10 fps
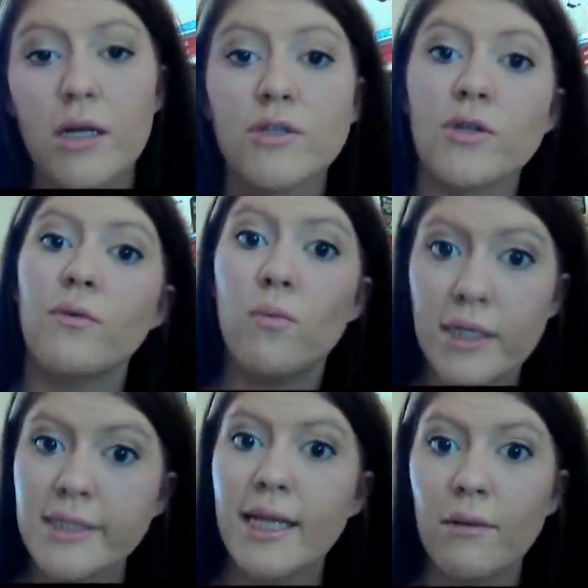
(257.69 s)
So the
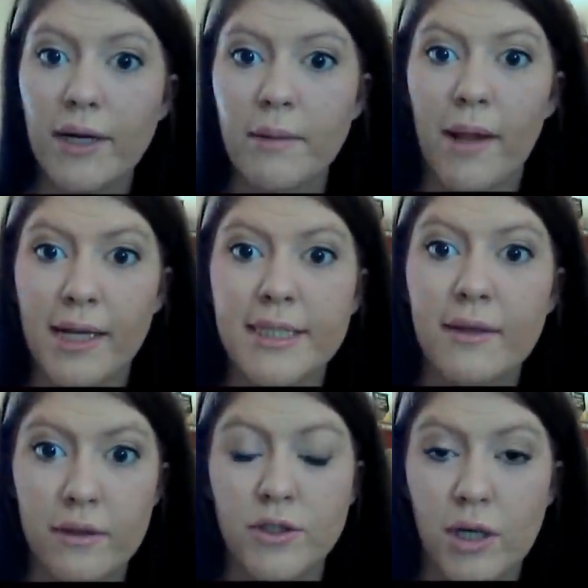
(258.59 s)
ones that I recommend
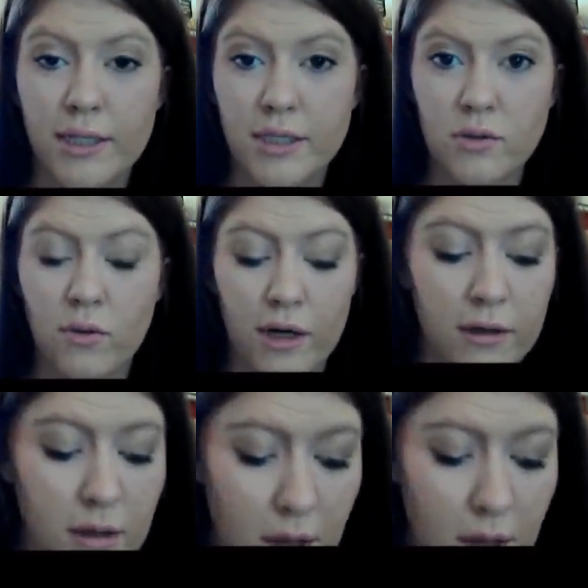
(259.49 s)
in the drugstore